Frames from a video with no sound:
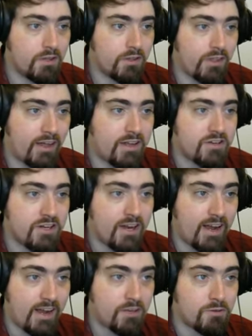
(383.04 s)
That engineer
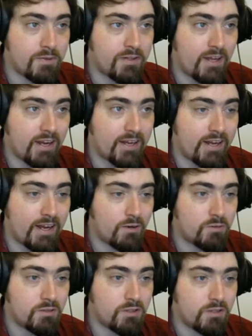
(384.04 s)
has been taken
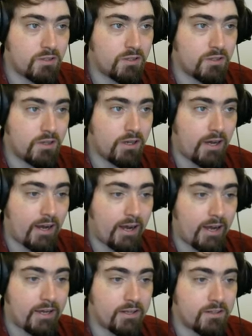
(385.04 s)
out,
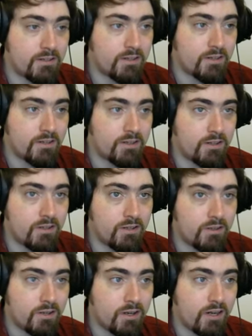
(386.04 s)
and
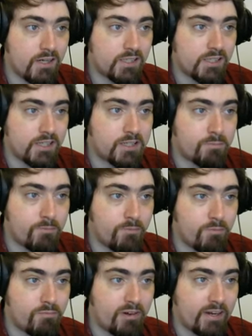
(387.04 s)
Khal is
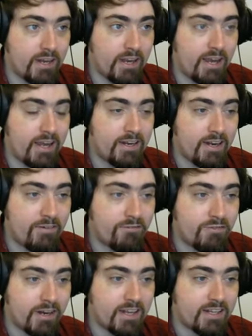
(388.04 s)
bringing in a
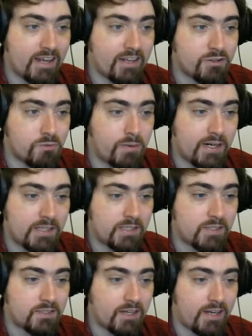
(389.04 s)
frigate as
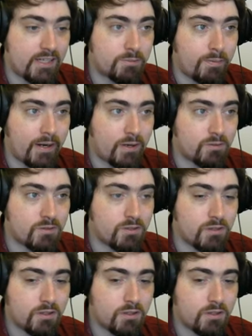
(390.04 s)
well to help out.